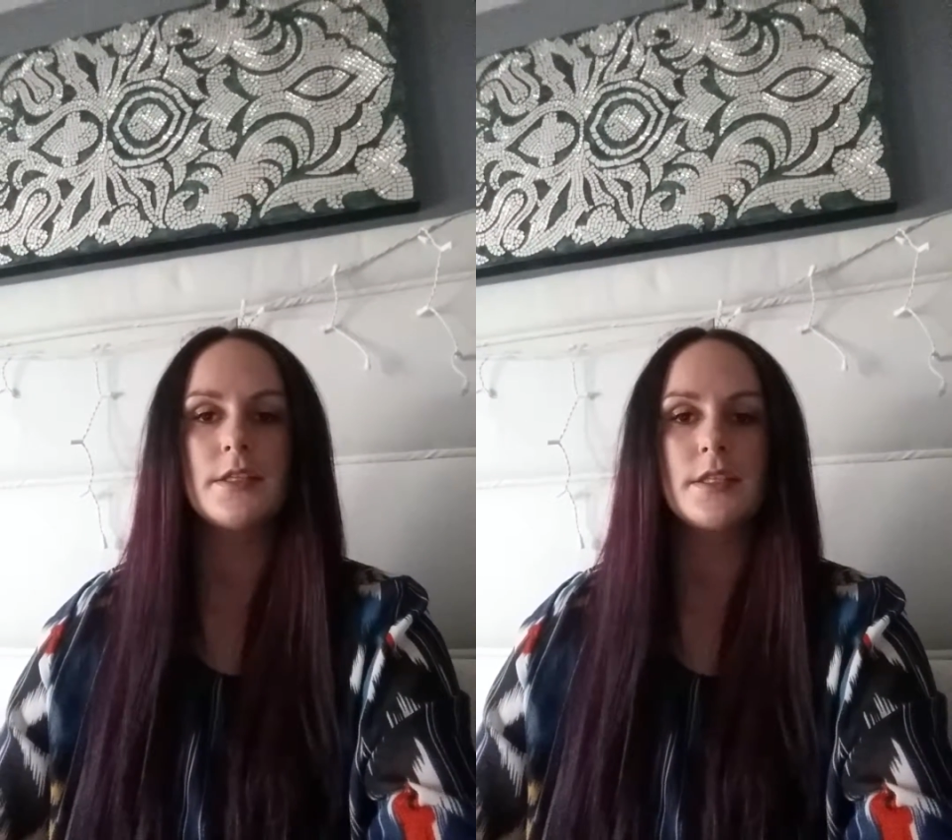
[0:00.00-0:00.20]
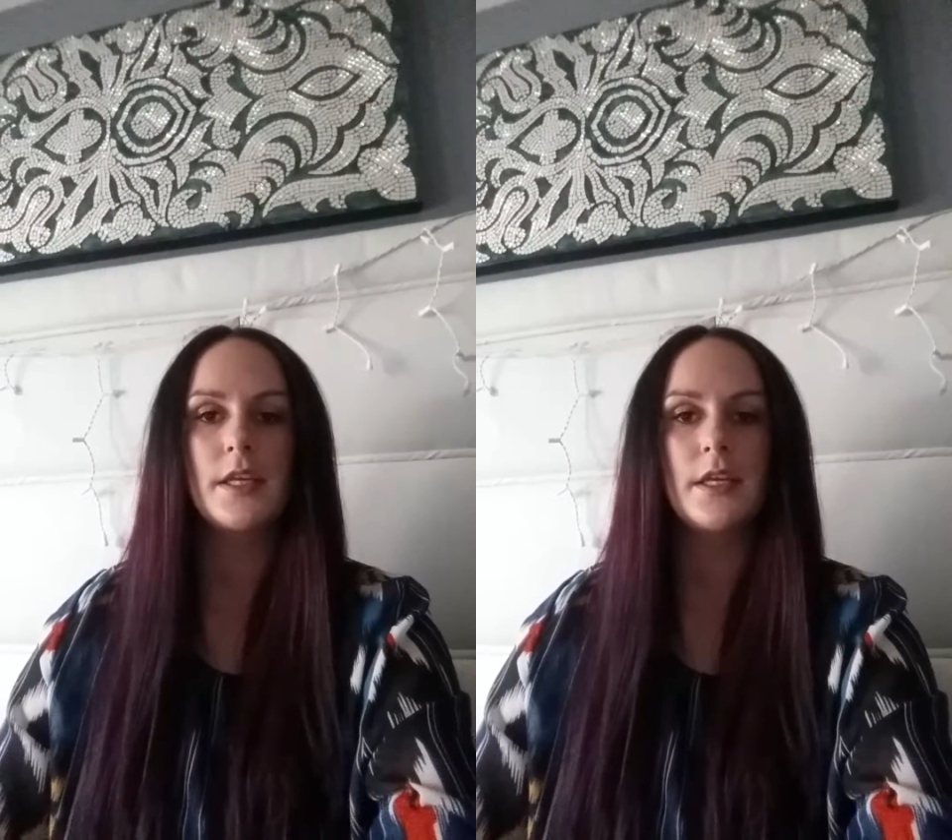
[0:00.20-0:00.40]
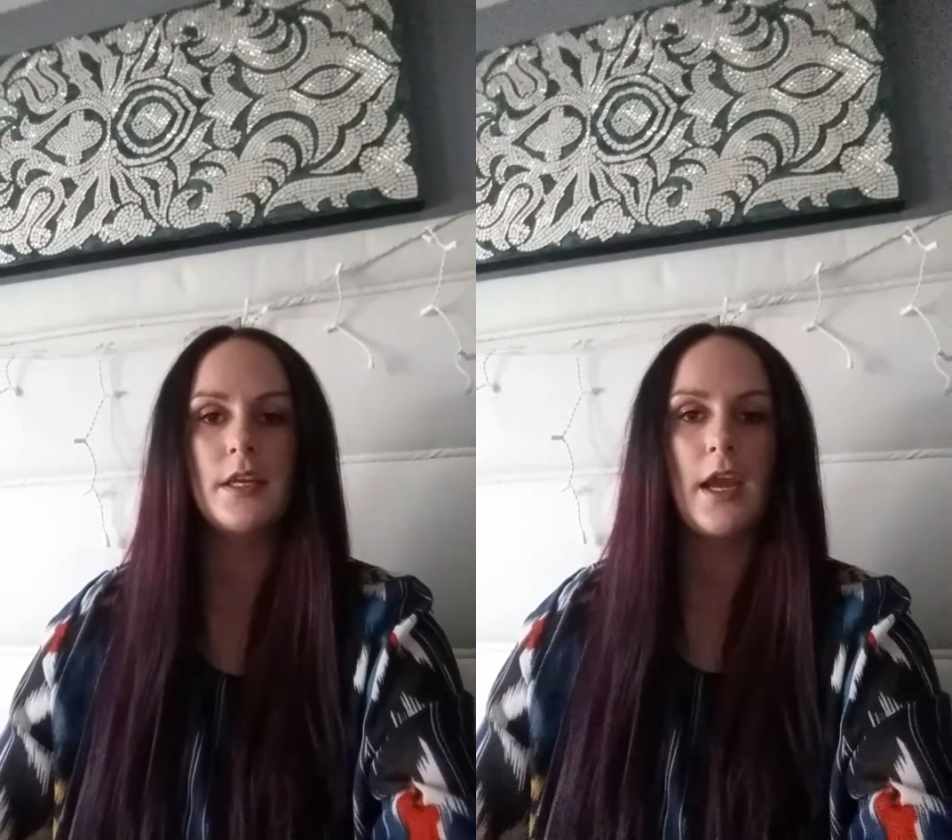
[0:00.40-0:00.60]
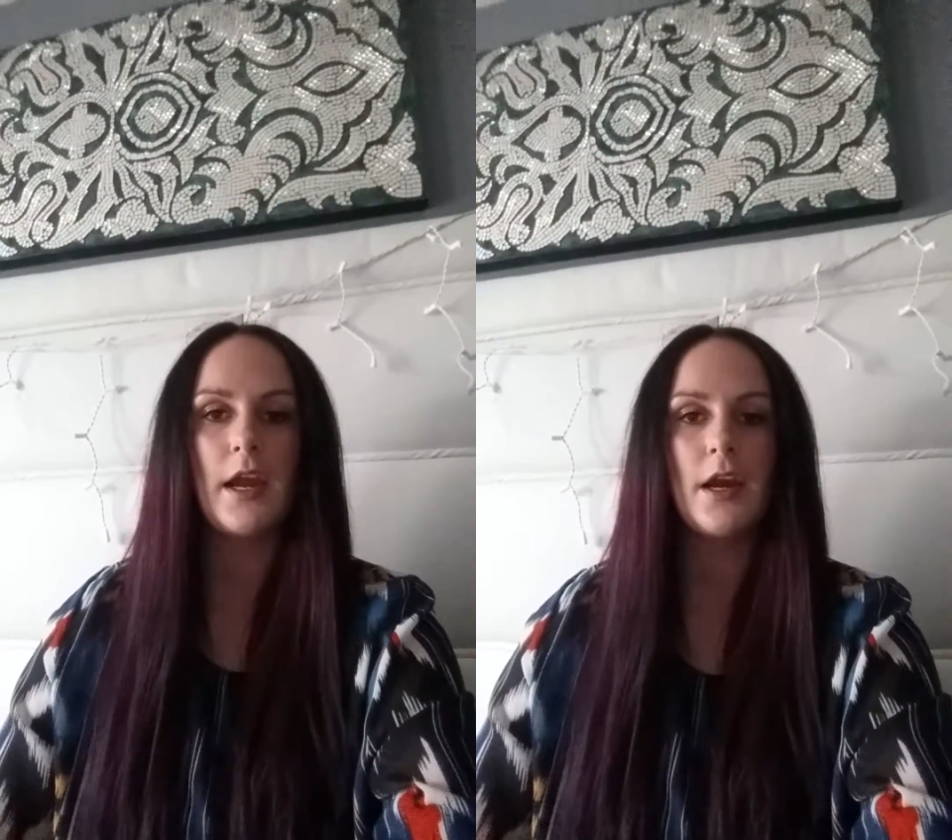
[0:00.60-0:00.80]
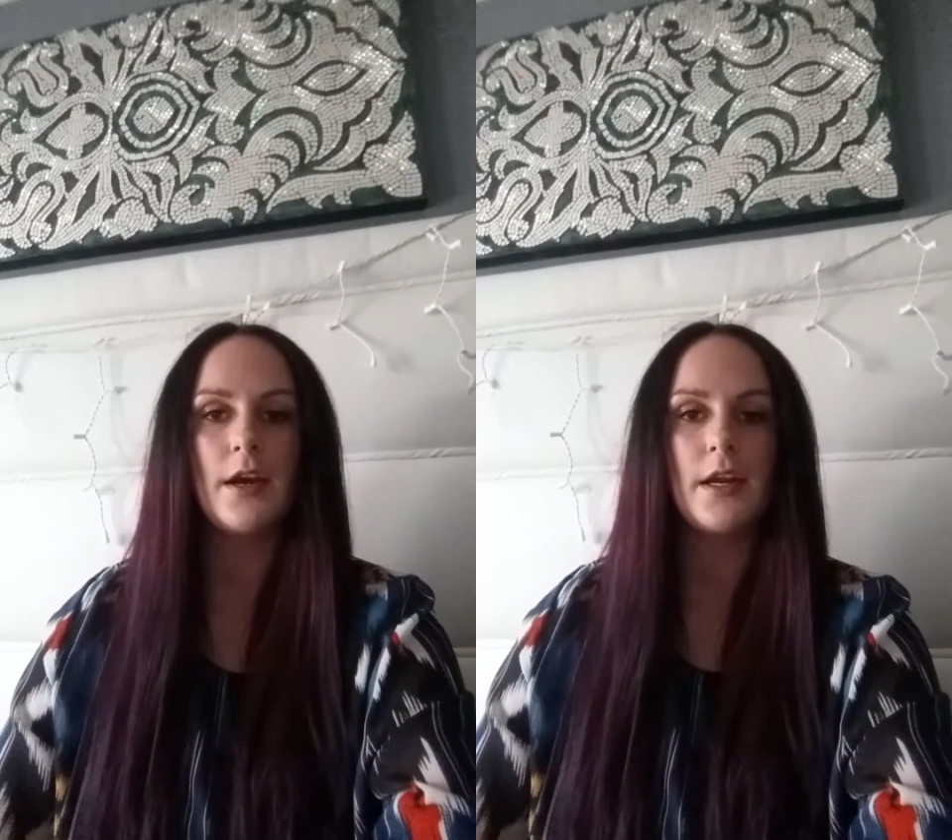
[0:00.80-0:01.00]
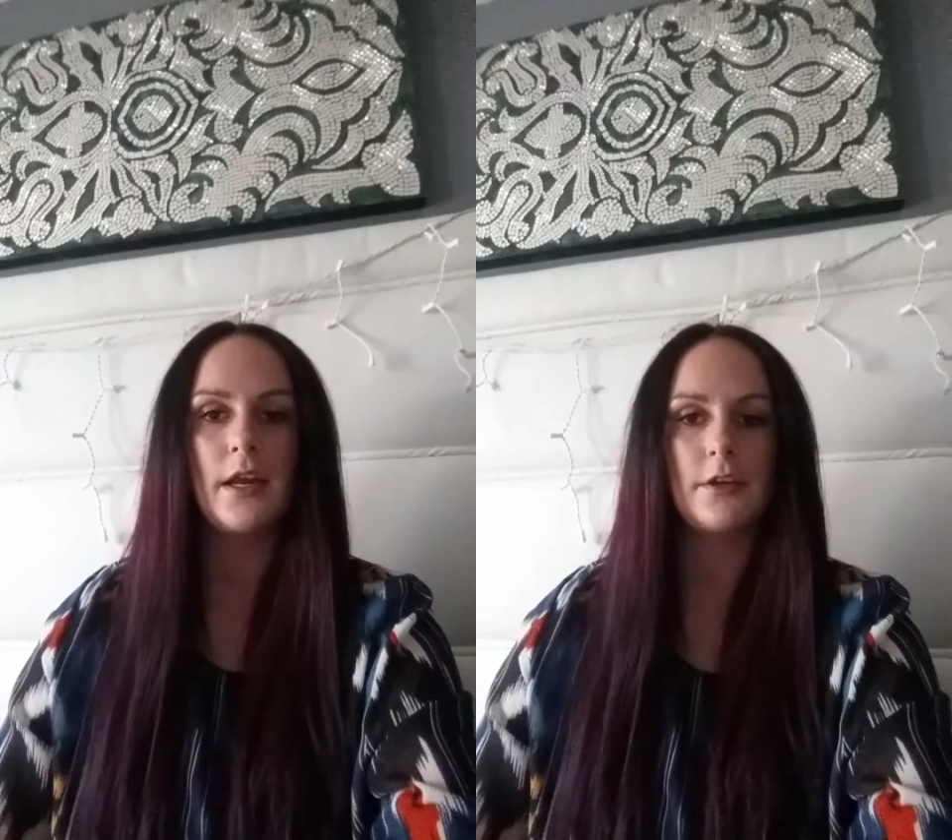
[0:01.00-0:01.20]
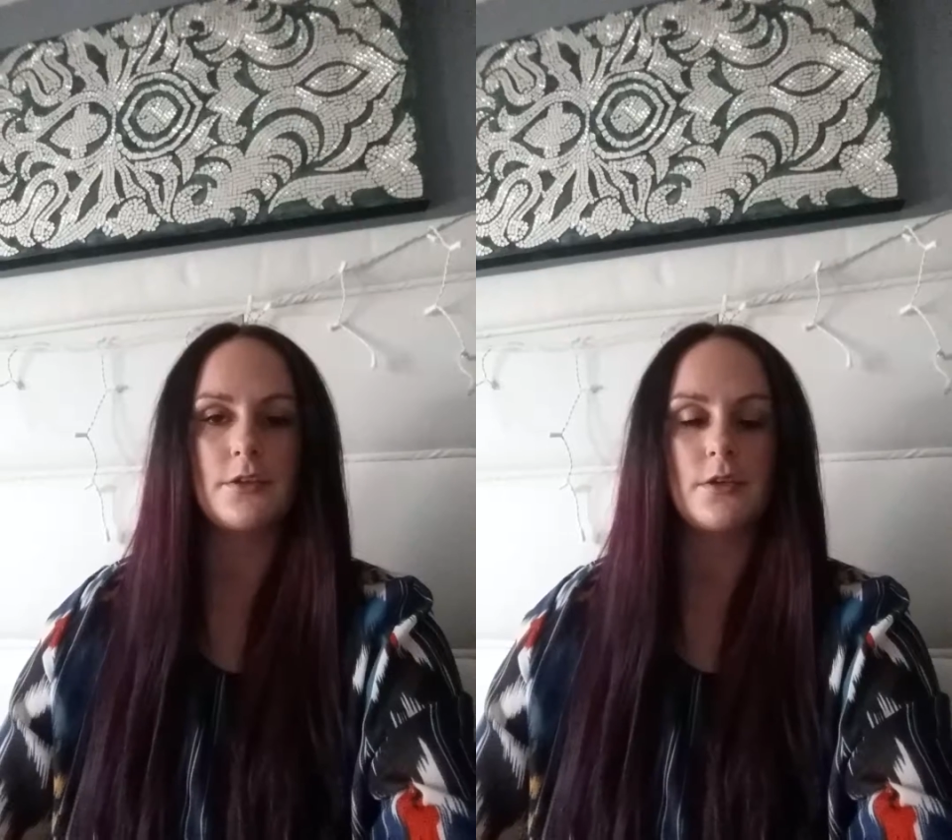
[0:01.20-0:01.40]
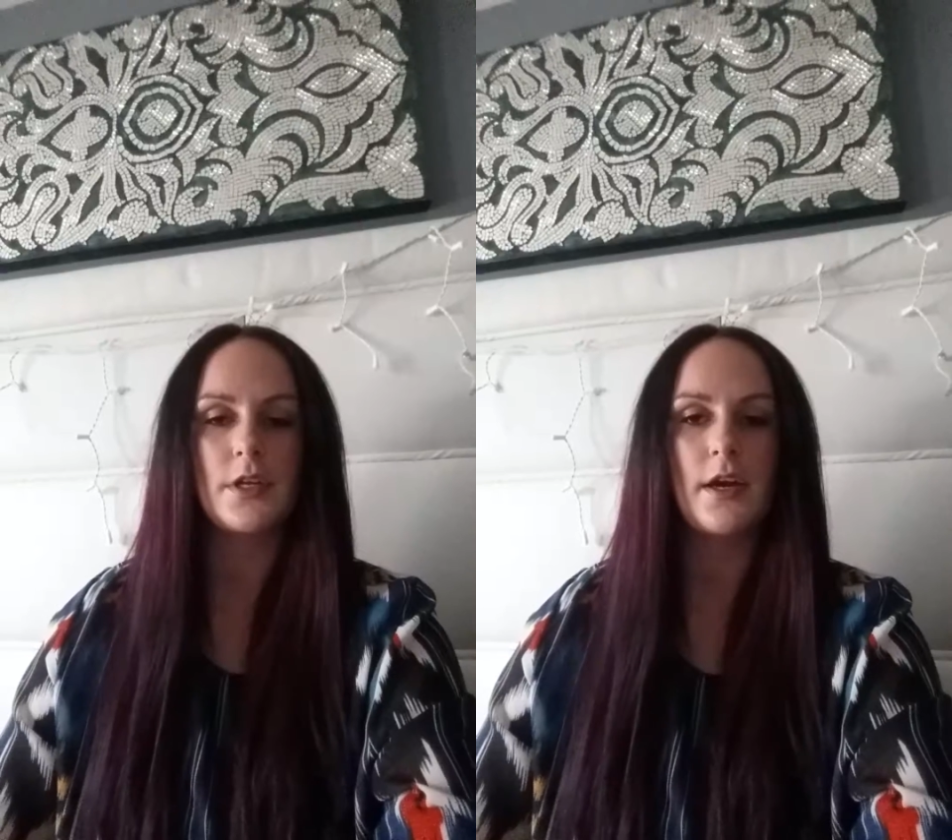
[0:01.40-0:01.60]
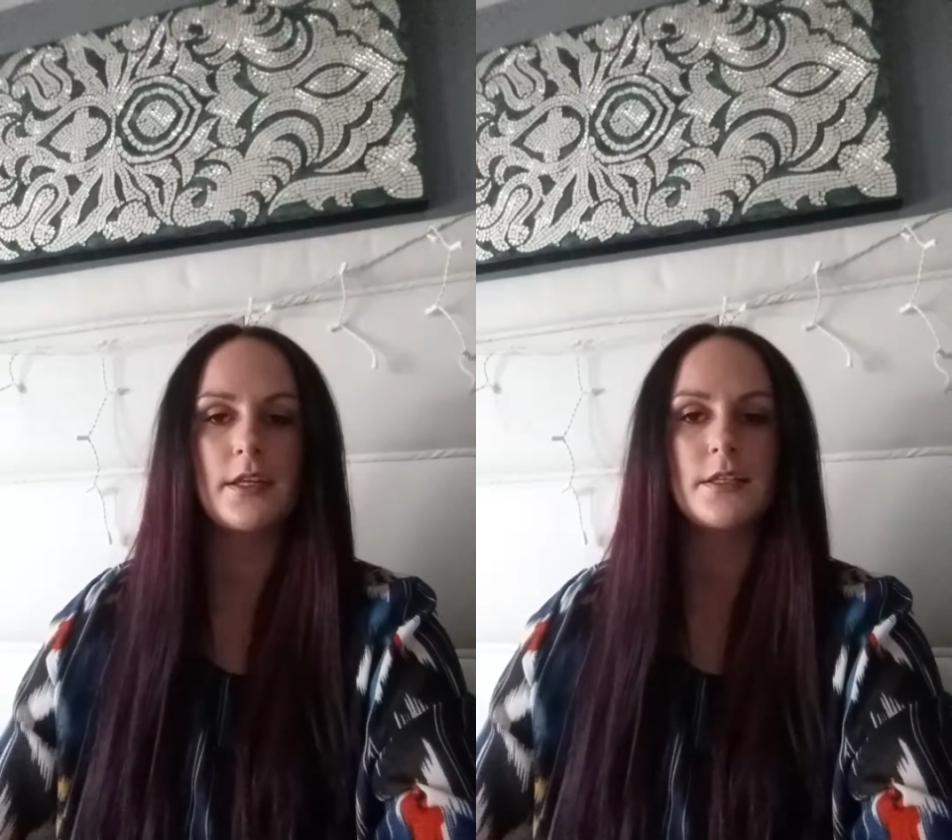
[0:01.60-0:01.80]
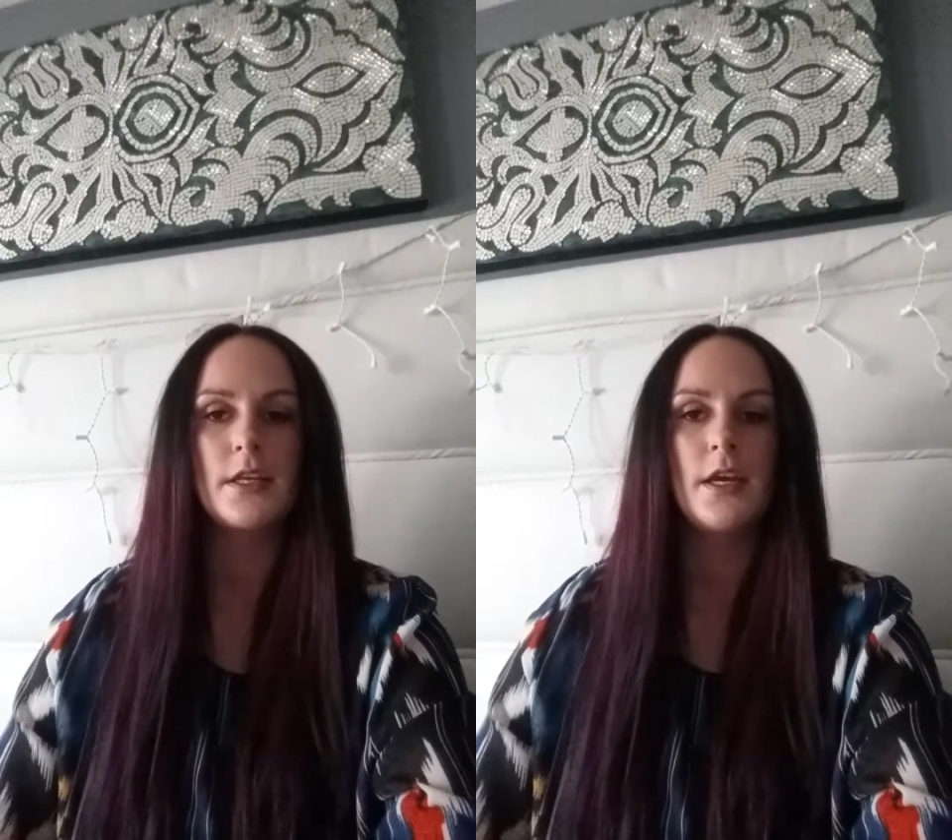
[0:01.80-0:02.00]
skin care, and
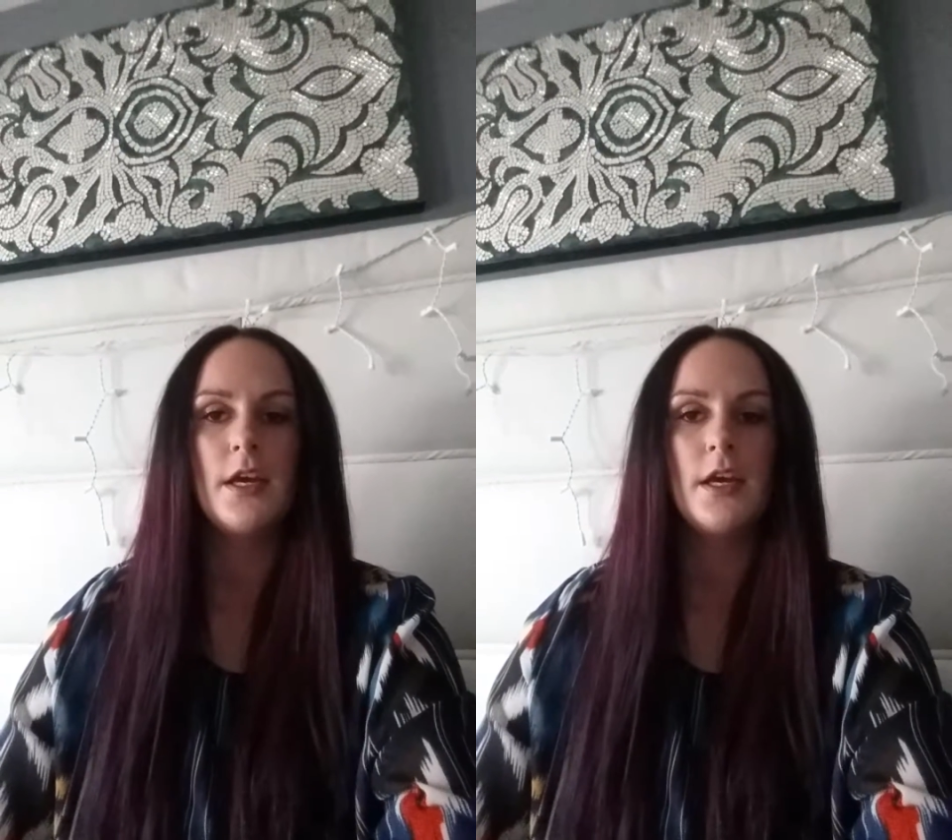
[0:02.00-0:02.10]
exercise.